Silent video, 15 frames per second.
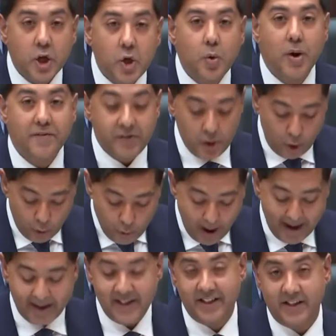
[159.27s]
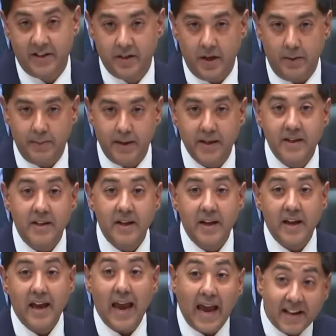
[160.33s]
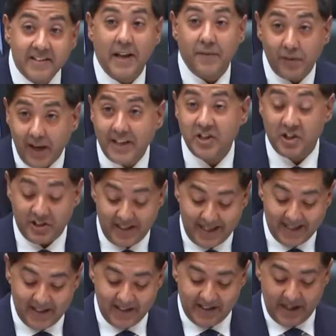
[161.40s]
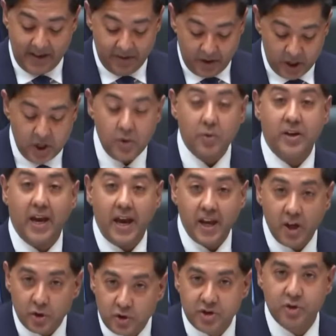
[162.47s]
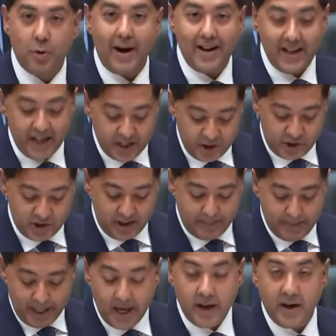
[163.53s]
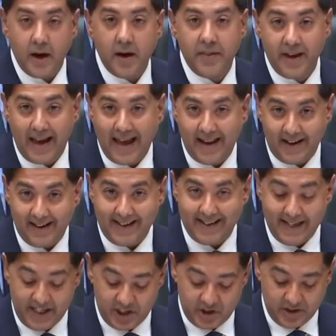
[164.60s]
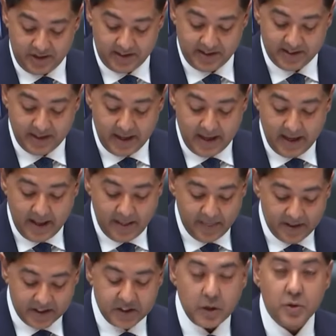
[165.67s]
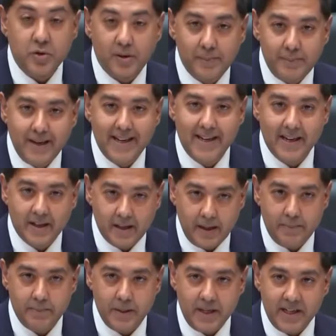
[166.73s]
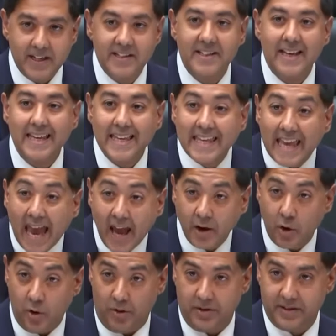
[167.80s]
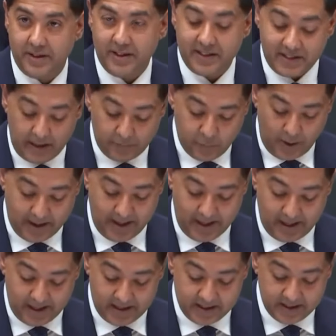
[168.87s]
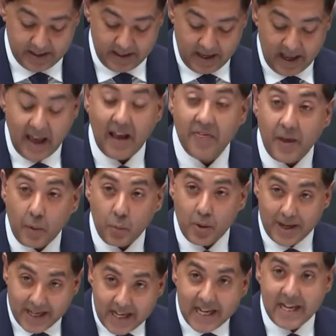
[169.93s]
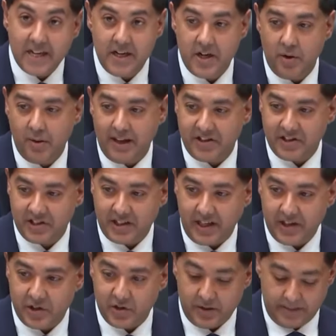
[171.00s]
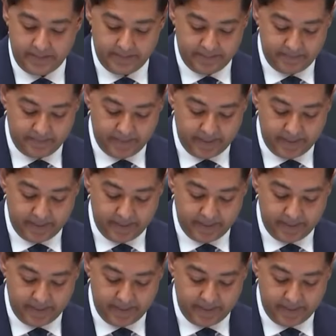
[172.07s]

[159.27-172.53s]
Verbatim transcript: You have correctly determined, as have legislators in the UK, Australia, Germany, and other allied nations, that social media companies cannot self regulate and that we need new legislation.